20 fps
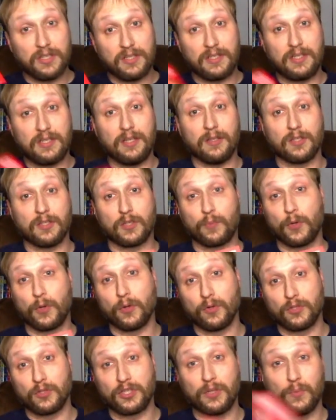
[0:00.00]
to see in the spoiler
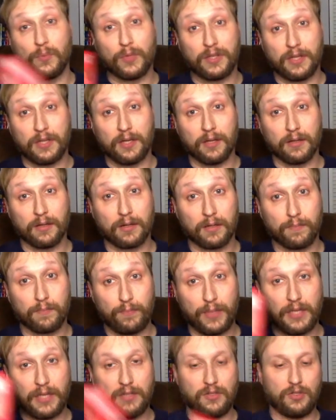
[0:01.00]
sheet what the other
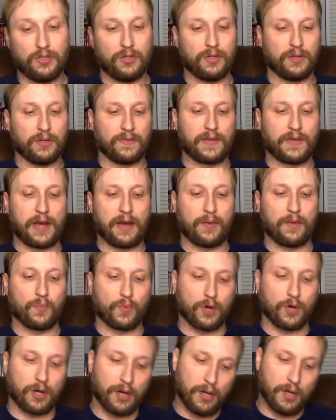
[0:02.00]
pins you could have gotten
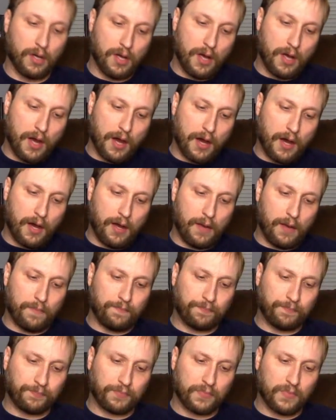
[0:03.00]
were. Um,
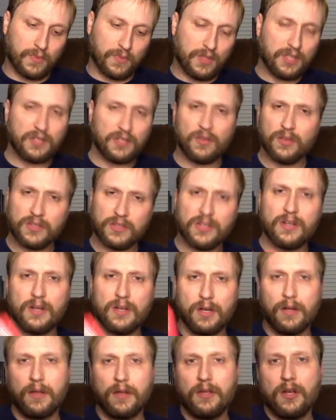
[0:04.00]
this looks an
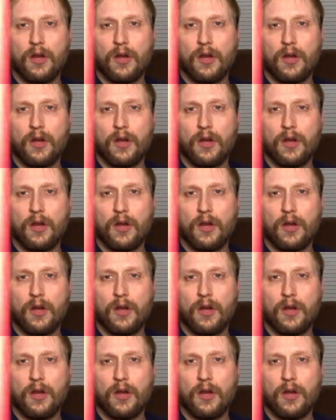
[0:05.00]
you